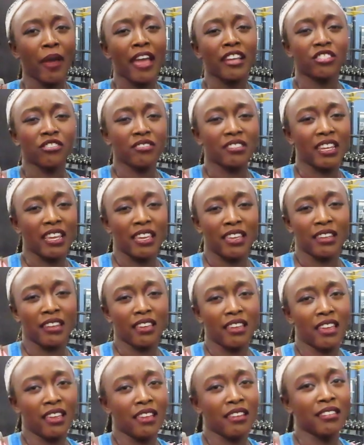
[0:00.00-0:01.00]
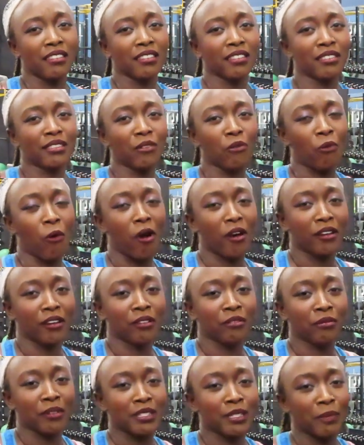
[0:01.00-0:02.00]
Patrick did in the
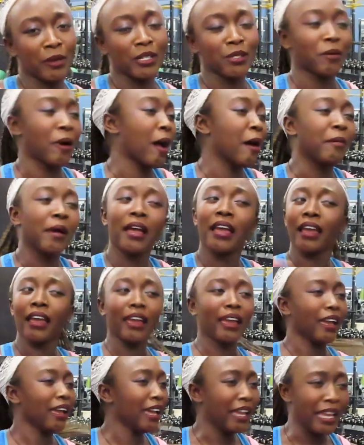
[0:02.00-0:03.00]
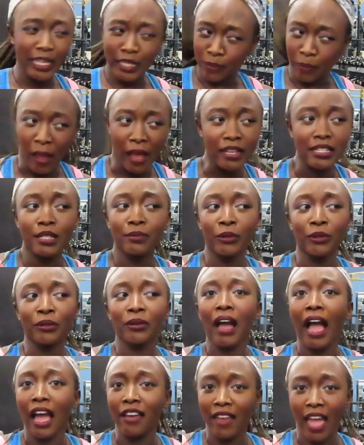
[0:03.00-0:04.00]
water with SpongeBob. It's
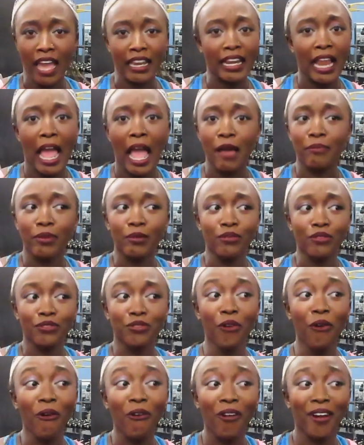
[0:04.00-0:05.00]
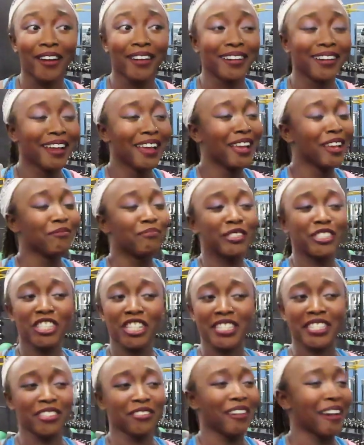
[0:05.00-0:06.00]
possible, I've had it happen before, but
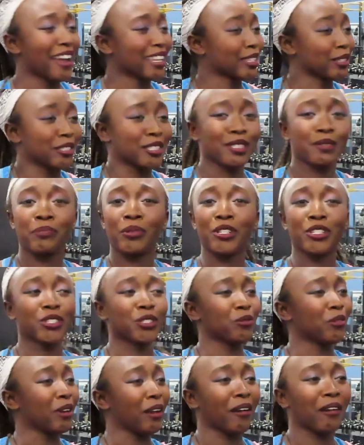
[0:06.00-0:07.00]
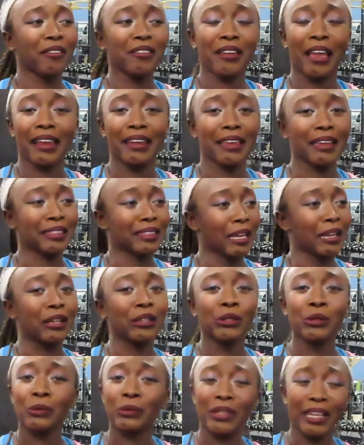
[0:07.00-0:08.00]
just, you're going to have to just push through it, girl. You got to get that
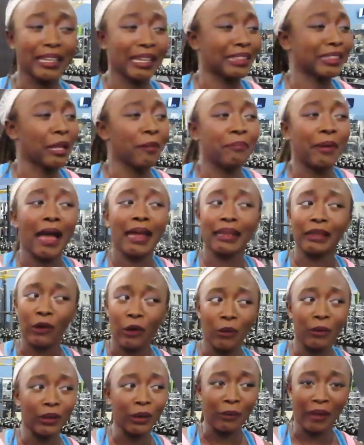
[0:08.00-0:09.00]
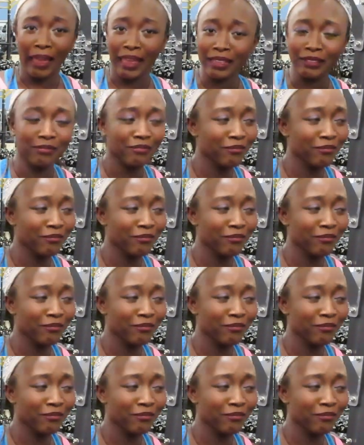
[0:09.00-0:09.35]
glute, you got to get that body going, okay?